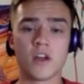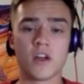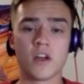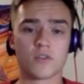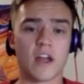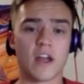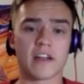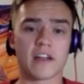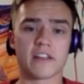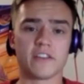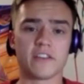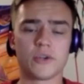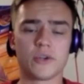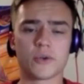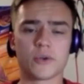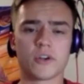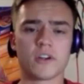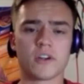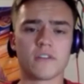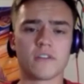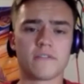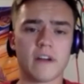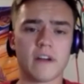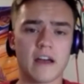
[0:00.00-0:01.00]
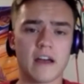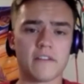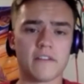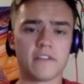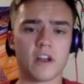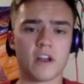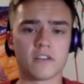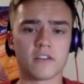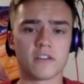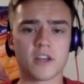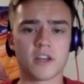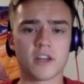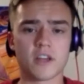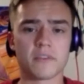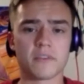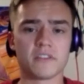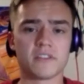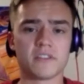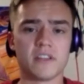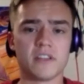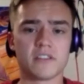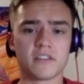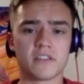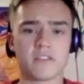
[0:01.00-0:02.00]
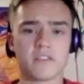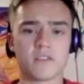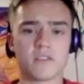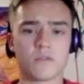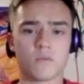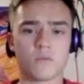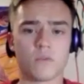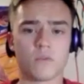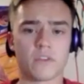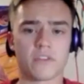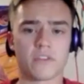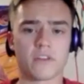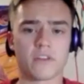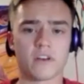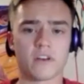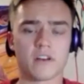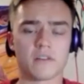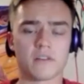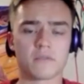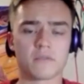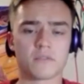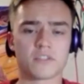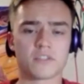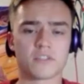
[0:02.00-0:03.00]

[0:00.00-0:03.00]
racking 205 yards up this season with a